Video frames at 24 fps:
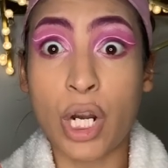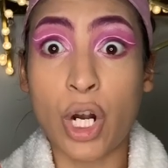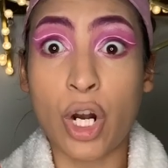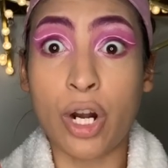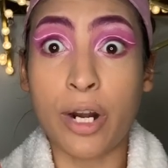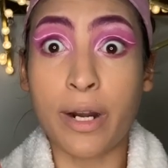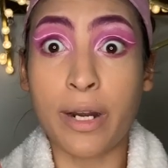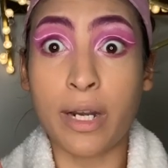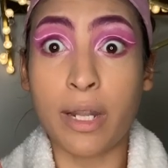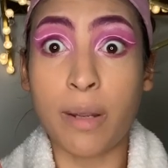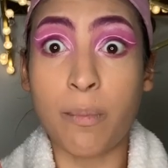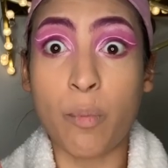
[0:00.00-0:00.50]
her
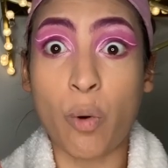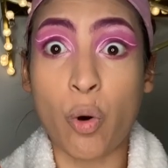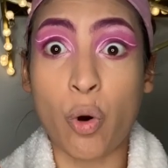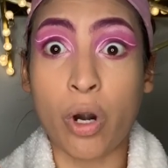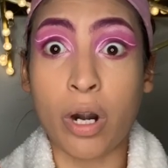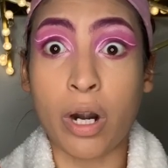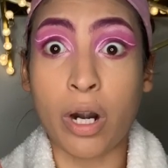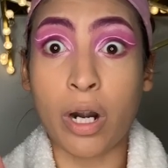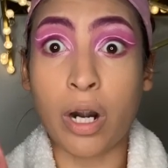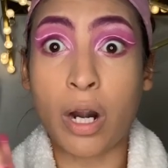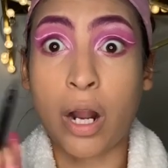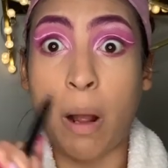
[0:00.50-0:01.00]

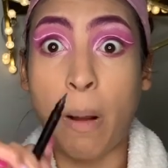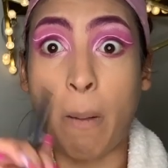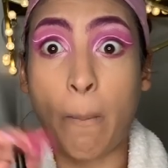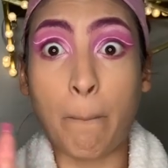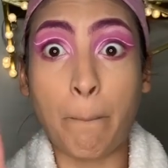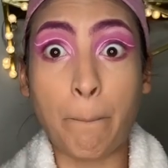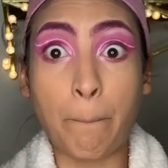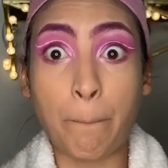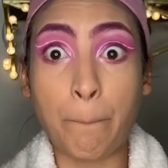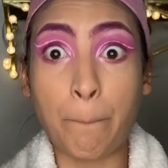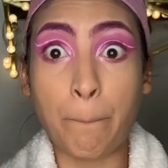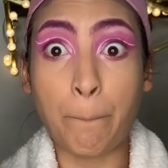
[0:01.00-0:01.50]
anymore.
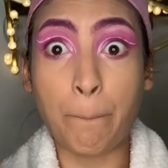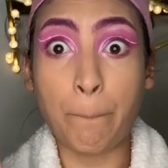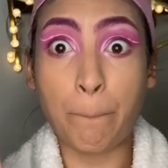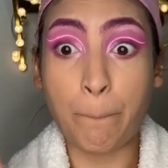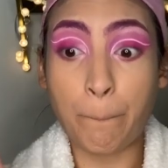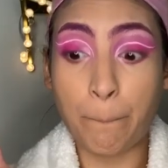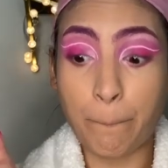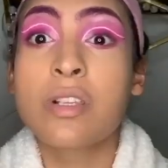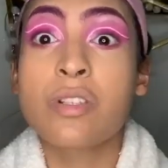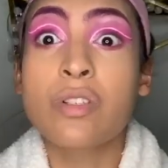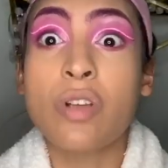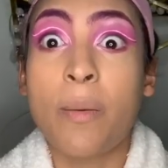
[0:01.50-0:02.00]

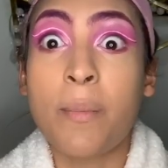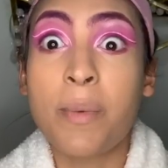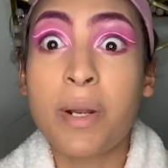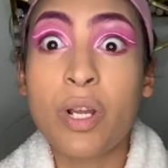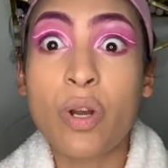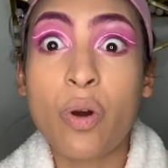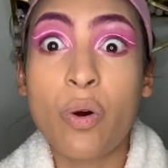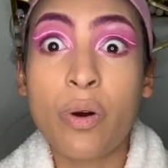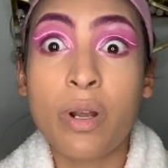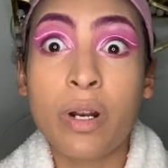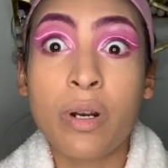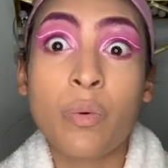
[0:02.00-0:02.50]
So I'm gonna
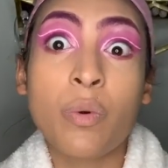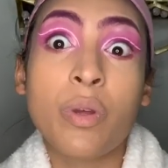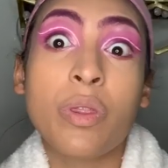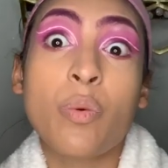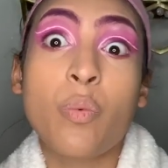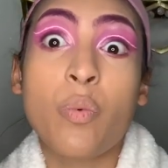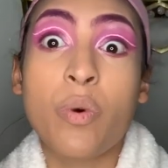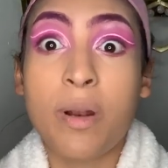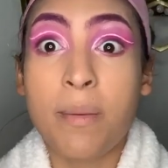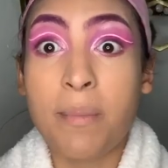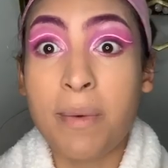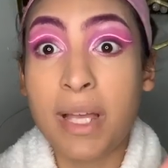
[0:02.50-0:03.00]
go in with
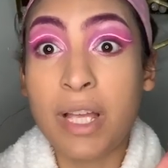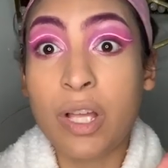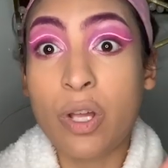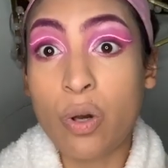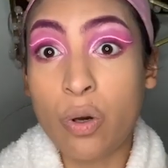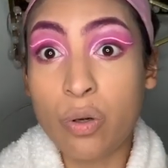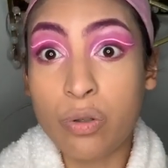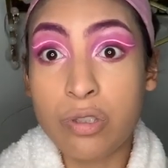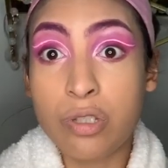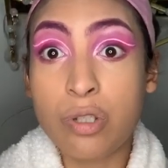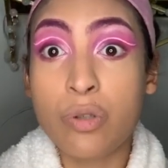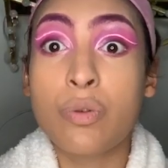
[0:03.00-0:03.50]
one of my
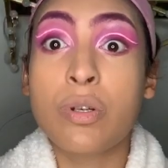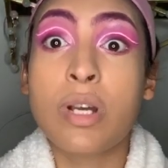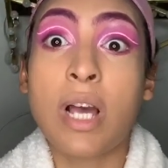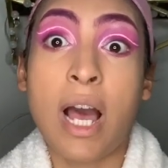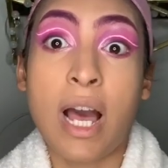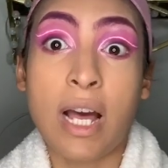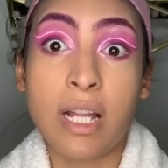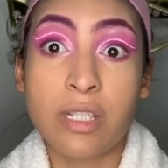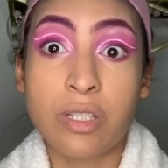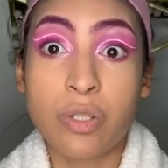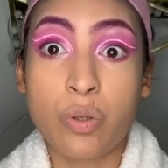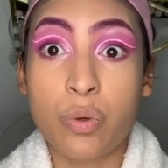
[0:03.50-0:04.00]
go-to
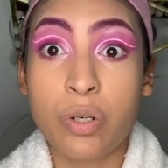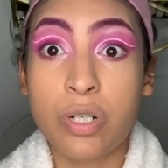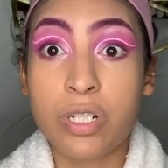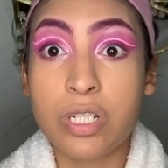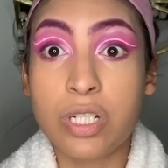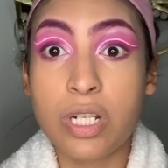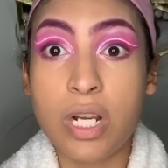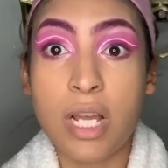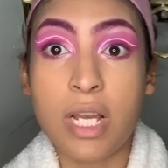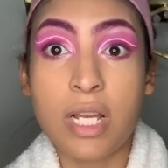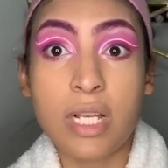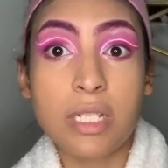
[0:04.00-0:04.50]
contour
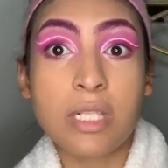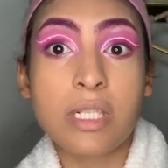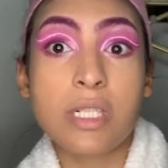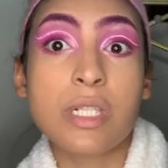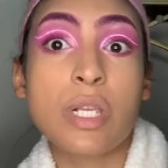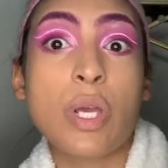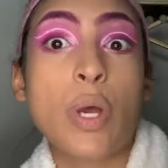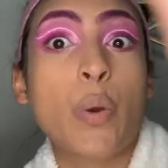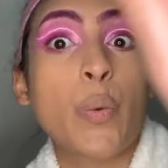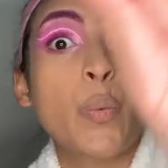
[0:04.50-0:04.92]
shades.